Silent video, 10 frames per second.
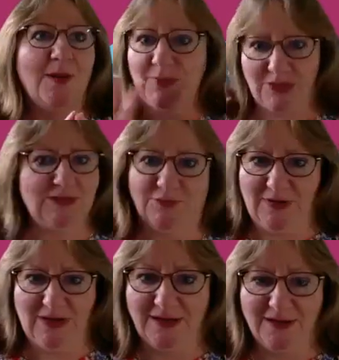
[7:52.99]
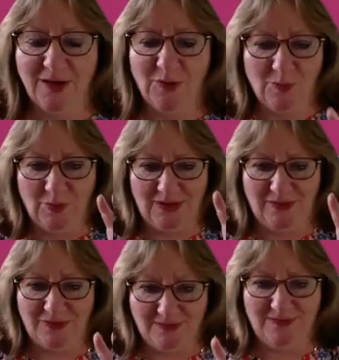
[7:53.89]
beautifully
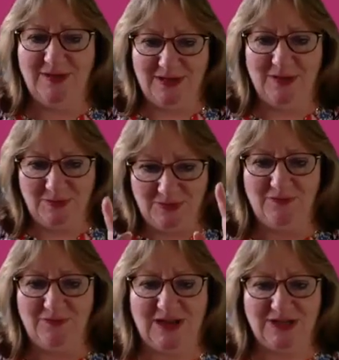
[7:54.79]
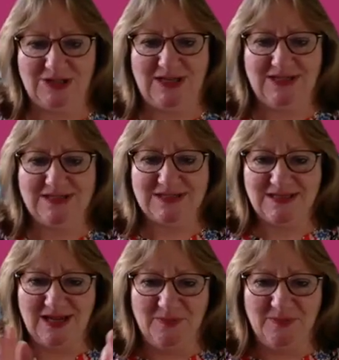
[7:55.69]
with, you know, the fact sheets,